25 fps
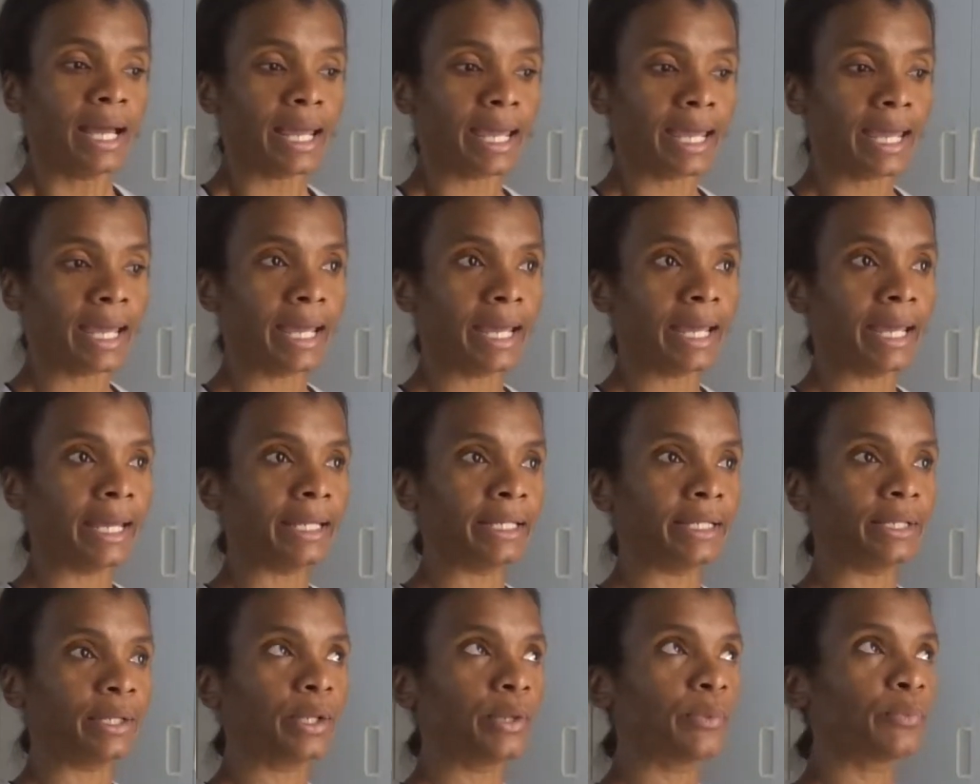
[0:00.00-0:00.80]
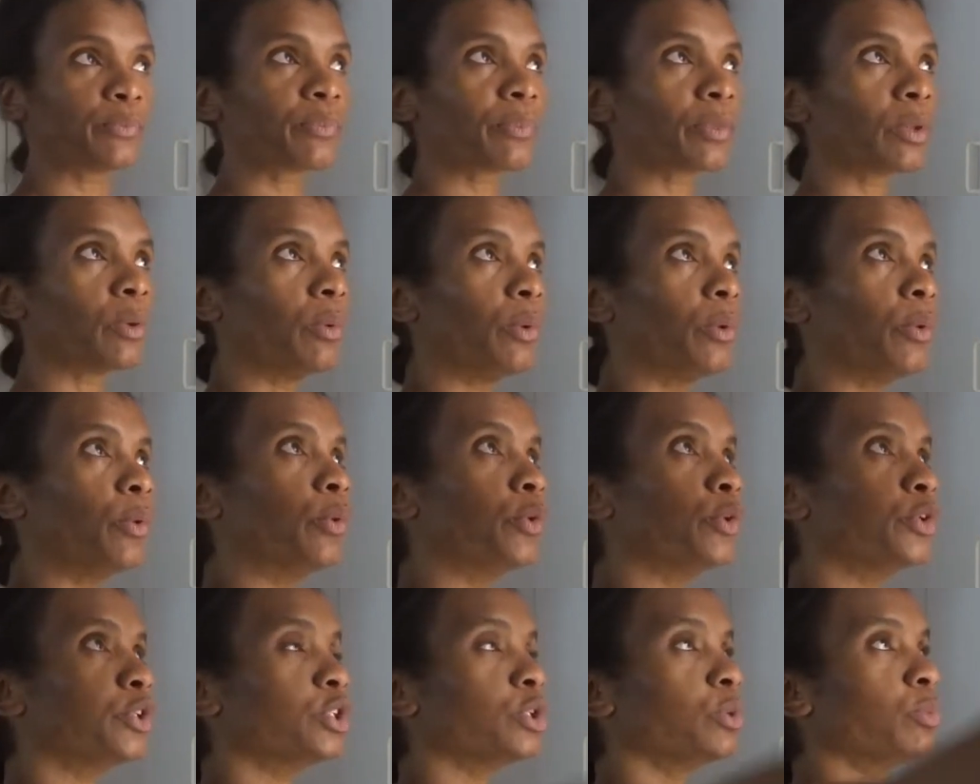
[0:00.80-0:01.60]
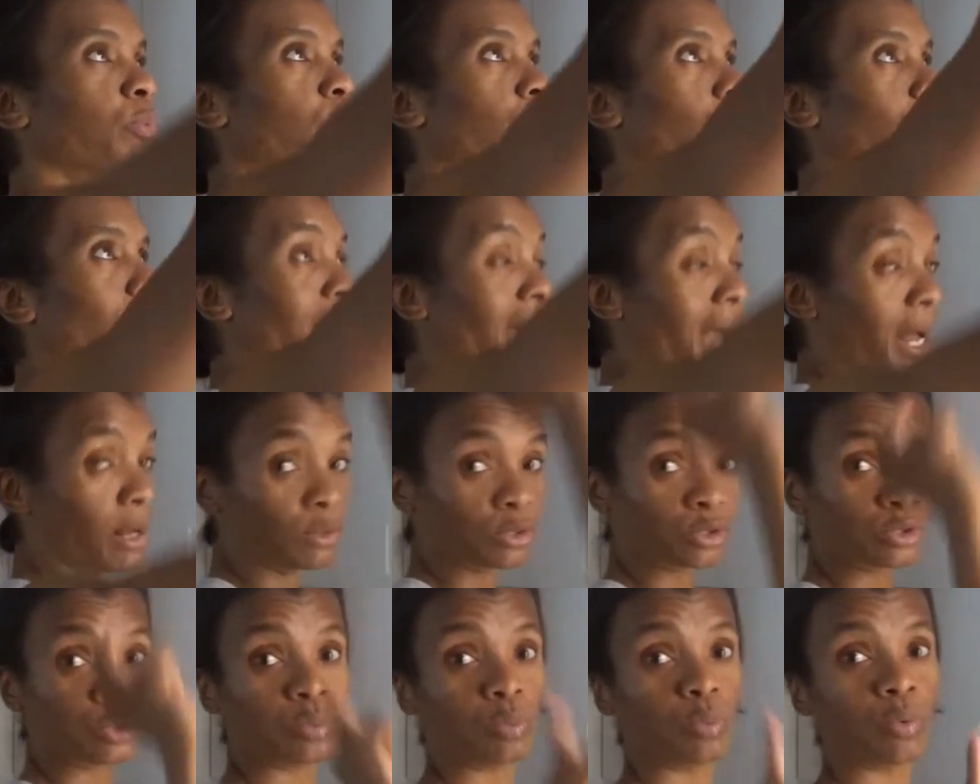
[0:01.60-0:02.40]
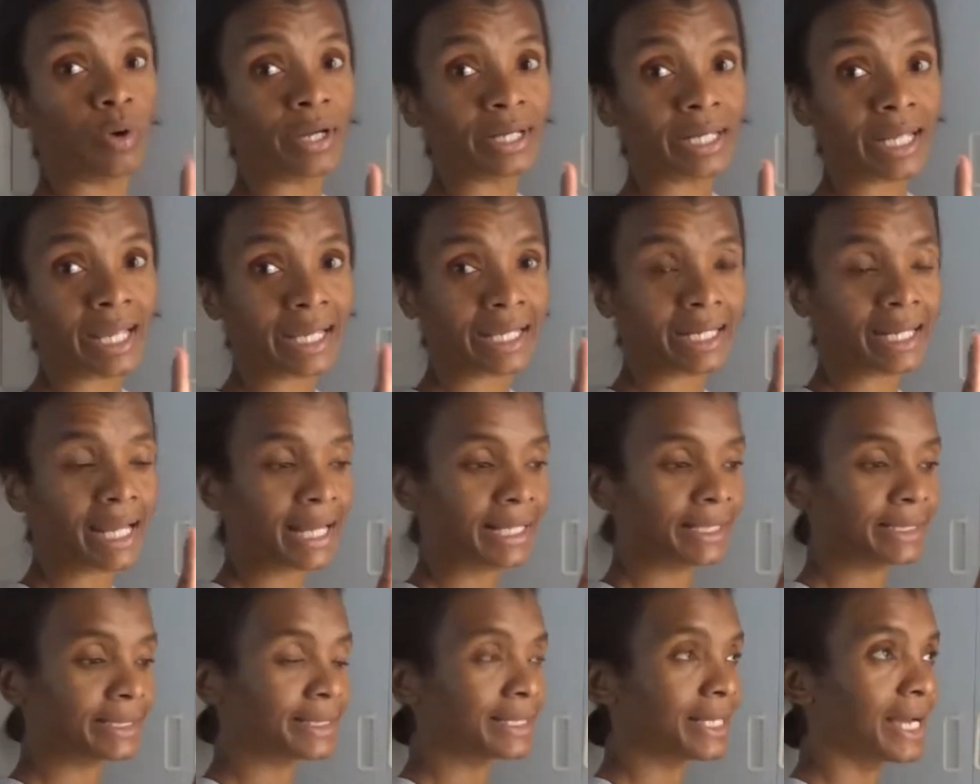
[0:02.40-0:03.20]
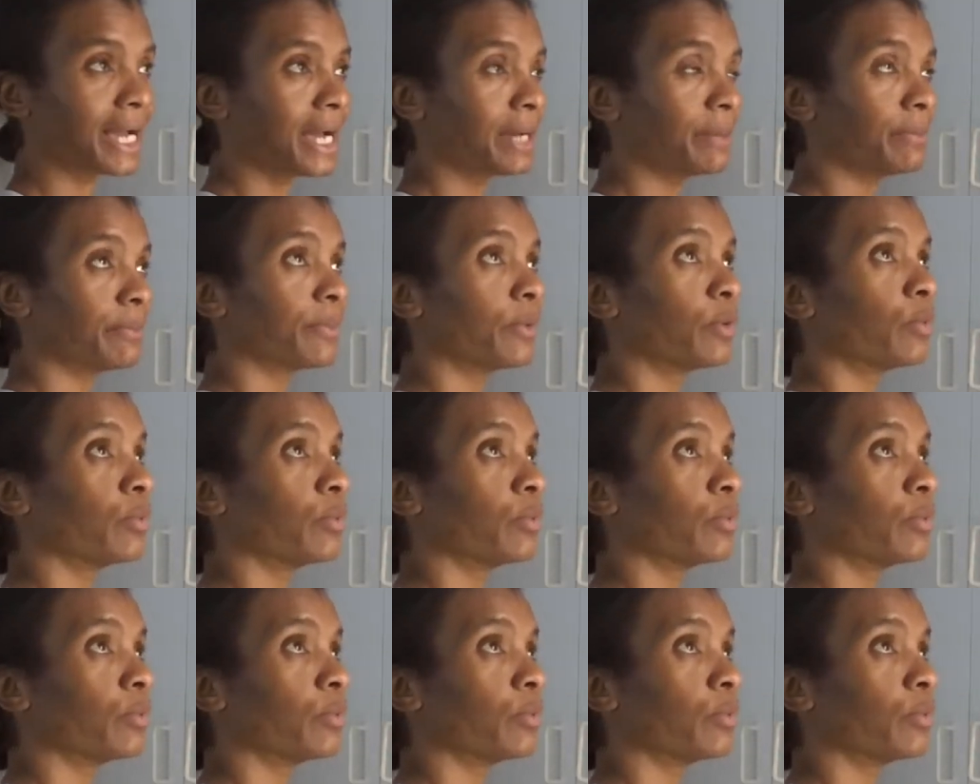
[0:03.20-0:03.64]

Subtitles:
And I'll do one hand at a time.